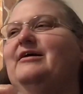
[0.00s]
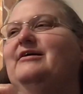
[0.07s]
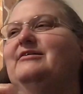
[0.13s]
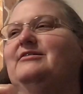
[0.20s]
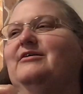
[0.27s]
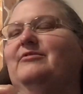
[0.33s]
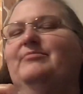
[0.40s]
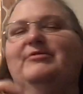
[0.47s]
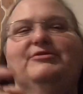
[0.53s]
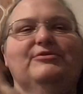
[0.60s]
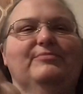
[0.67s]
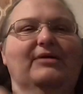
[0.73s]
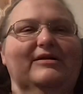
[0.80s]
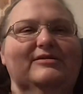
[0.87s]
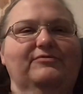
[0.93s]
So put your
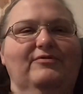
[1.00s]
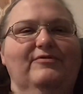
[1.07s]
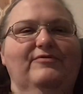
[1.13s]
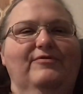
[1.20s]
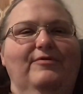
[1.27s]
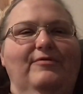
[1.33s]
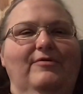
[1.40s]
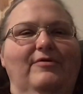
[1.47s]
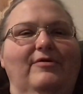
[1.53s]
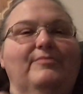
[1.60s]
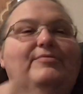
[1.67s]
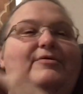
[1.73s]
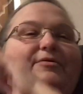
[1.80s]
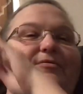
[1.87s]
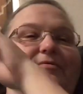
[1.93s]
best foot forward,
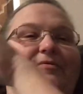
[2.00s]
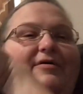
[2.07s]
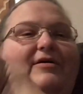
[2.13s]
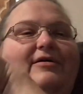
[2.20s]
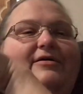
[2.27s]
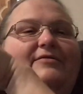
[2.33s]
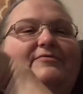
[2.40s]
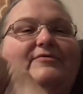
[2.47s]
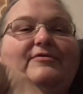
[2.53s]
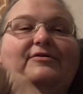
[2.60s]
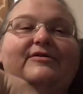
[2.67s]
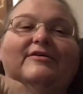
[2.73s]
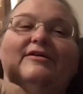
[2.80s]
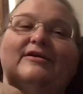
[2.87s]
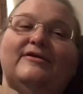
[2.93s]
put one
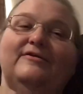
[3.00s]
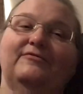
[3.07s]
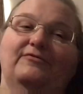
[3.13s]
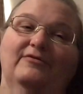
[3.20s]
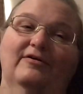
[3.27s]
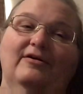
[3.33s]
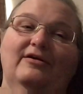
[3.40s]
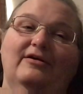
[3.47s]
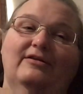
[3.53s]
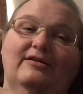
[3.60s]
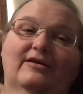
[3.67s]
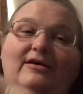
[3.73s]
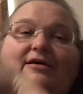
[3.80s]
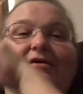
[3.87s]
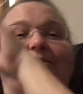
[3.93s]
foot in front
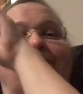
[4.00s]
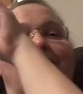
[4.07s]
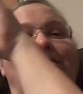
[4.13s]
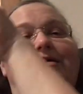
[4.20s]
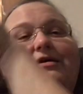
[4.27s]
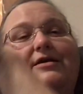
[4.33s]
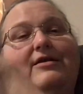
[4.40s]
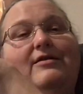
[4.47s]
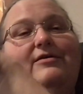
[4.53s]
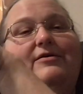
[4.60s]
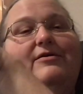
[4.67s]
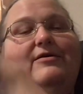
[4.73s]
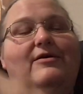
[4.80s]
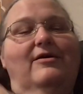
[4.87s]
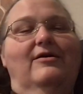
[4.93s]
of the
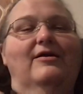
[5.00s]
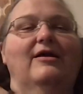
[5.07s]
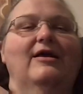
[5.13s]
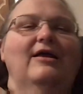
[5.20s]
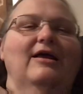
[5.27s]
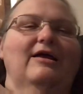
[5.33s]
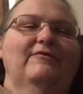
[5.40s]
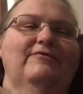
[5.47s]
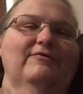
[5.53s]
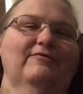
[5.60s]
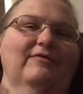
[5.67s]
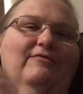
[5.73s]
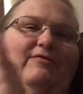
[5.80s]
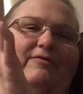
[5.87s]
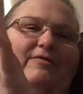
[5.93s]
other. If you've
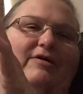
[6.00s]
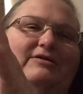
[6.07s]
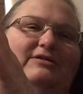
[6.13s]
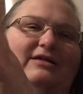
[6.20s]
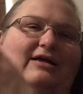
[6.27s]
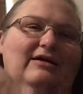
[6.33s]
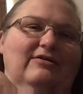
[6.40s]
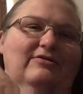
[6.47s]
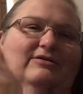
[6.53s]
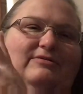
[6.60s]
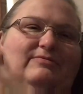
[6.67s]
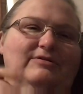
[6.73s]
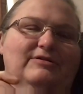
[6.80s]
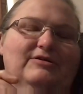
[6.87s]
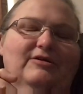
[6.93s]
ever watched that
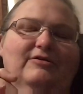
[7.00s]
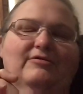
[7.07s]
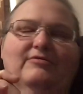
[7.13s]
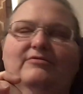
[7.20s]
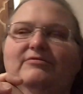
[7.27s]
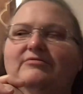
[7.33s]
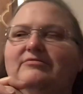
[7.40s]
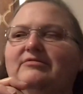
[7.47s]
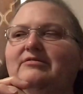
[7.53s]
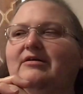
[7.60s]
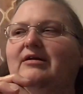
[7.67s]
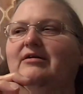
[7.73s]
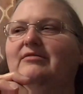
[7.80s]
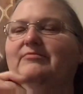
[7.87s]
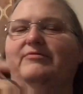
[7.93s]
Christmas show
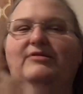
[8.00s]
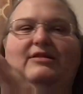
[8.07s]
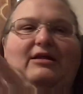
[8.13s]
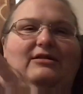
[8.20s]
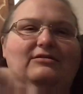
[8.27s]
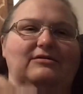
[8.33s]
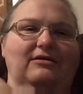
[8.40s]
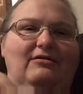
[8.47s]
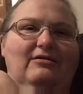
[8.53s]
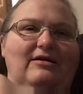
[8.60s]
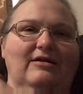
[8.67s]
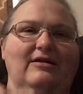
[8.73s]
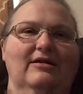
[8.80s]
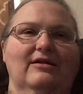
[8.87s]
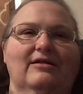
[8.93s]
with that song
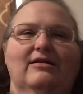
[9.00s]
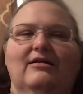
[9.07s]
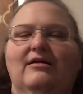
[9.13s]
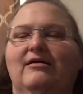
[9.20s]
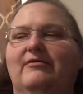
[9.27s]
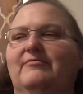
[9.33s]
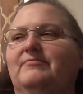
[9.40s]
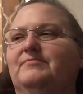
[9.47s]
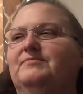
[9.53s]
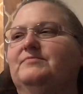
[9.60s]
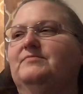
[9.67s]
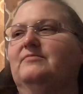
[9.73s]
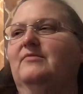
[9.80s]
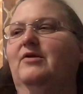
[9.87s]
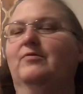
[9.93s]
in it, I
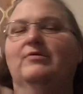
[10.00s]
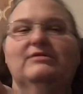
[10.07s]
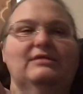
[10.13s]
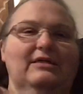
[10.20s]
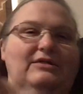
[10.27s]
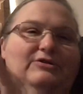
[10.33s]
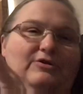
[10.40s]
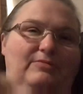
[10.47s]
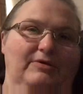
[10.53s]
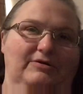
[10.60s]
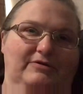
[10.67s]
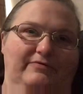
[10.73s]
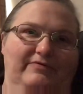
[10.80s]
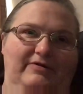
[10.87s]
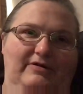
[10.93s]
don't want to sing too much
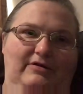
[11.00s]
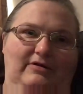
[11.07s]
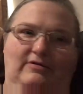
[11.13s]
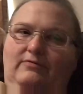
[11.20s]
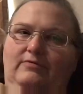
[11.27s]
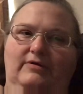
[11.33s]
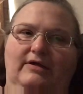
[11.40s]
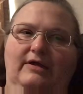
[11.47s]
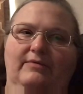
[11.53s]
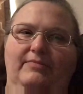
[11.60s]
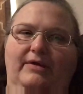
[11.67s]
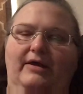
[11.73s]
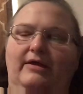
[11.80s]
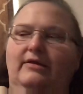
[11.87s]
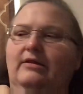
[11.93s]
of it. I don't want to get
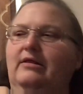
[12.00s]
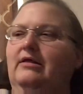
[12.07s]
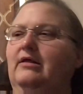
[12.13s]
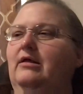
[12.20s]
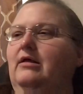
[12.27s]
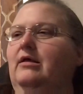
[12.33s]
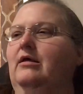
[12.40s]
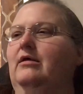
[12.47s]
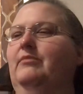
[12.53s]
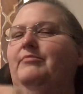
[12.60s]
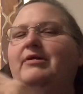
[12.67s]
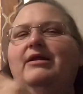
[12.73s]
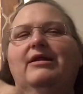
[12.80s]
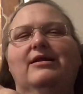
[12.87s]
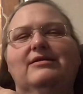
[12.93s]
banned.
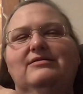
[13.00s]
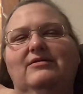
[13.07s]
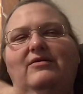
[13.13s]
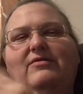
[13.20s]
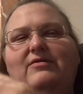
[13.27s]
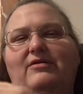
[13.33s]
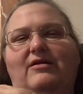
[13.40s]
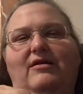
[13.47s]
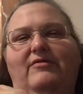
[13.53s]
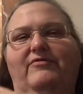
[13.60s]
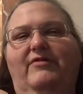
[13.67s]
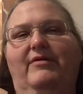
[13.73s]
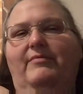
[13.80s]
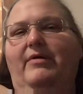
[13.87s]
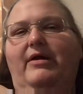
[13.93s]
But it is old enough,
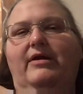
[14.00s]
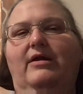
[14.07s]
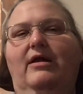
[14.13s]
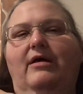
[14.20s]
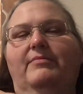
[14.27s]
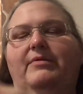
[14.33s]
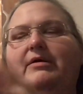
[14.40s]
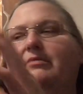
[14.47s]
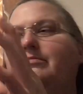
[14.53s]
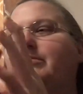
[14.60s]
I might not be.